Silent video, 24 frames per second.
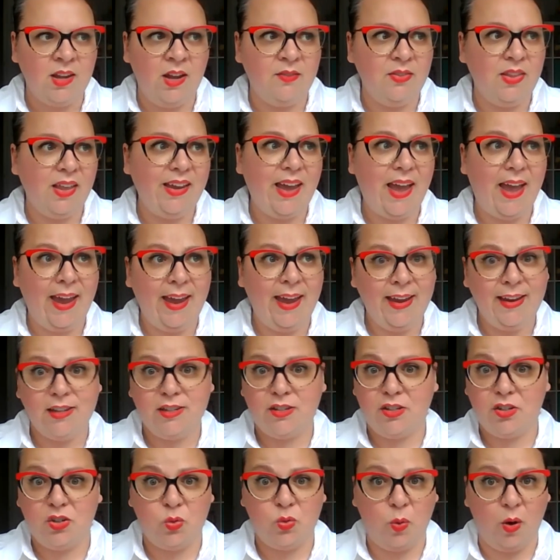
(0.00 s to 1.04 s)
of 8
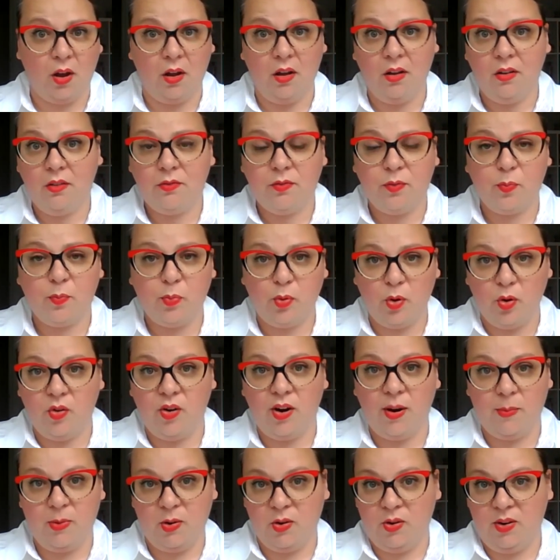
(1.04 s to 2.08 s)
to 12
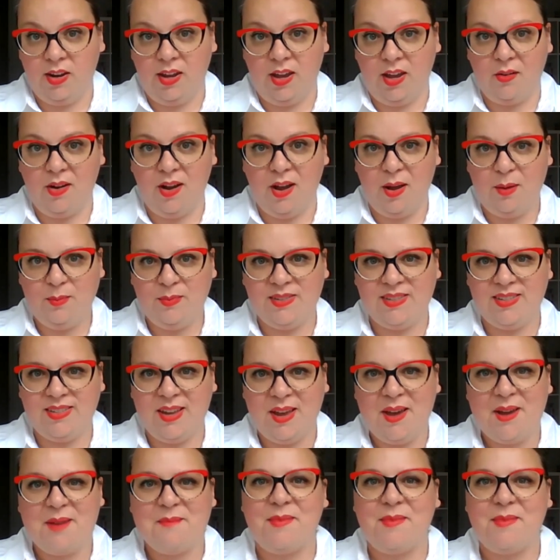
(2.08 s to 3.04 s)
program learning outcomes,